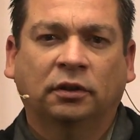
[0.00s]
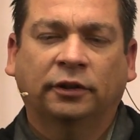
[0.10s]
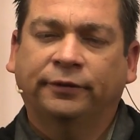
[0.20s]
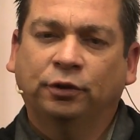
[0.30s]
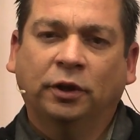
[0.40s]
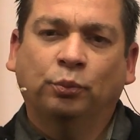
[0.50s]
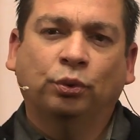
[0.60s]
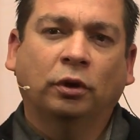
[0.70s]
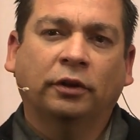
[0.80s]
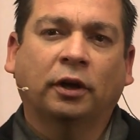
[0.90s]
If you can
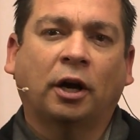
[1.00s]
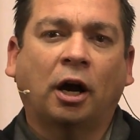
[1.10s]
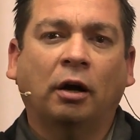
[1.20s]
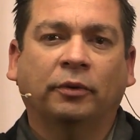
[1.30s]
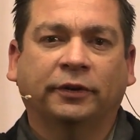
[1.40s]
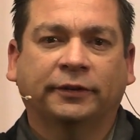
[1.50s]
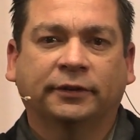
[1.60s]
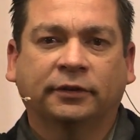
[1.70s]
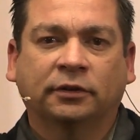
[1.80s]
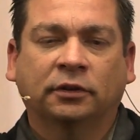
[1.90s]
put on the
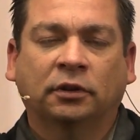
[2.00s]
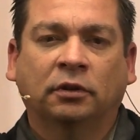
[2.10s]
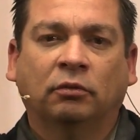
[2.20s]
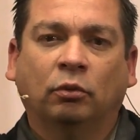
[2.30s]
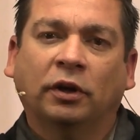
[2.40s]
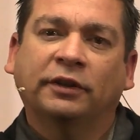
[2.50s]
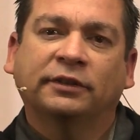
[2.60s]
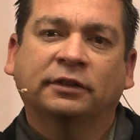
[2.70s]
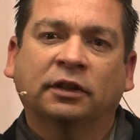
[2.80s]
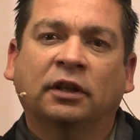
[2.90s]
comments, what
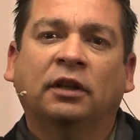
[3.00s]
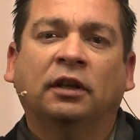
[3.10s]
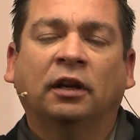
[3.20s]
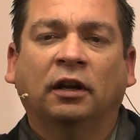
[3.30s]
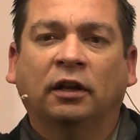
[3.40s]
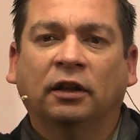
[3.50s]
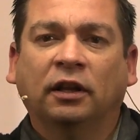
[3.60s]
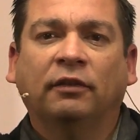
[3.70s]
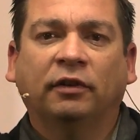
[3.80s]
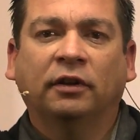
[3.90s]
is
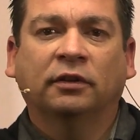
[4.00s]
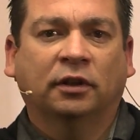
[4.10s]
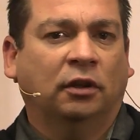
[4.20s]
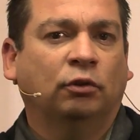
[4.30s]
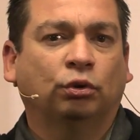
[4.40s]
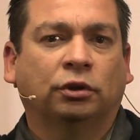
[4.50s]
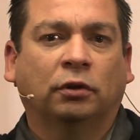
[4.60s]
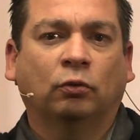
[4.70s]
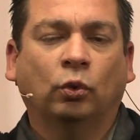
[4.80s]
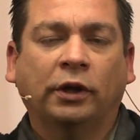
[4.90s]
living the
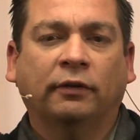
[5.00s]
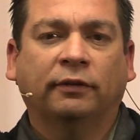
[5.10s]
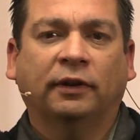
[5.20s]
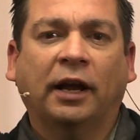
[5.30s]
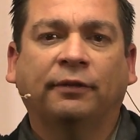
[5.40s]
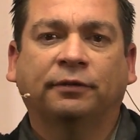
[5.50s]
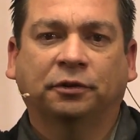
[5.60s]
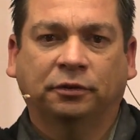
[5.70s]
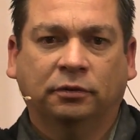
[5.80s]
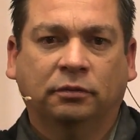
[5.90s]
Lutheran way of life for
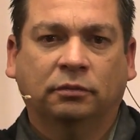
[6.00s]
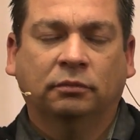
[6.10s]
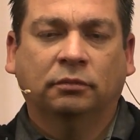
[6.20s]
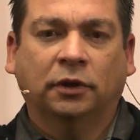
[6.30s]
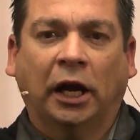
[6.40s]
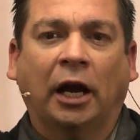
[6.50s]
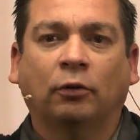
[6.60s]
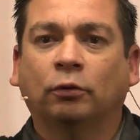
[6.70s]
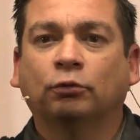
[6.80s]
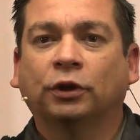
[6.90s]
you? I
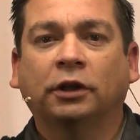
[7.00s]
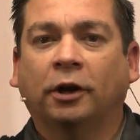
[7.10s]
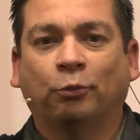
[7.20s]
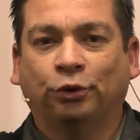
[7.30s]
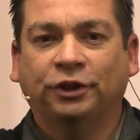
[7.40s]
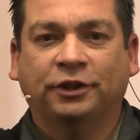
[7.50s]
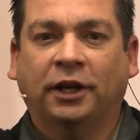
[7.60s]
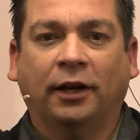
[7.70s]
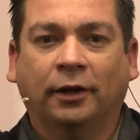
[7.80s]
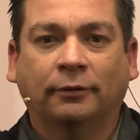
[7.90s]
will really
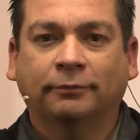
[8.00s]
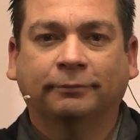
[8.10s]
appreciate it.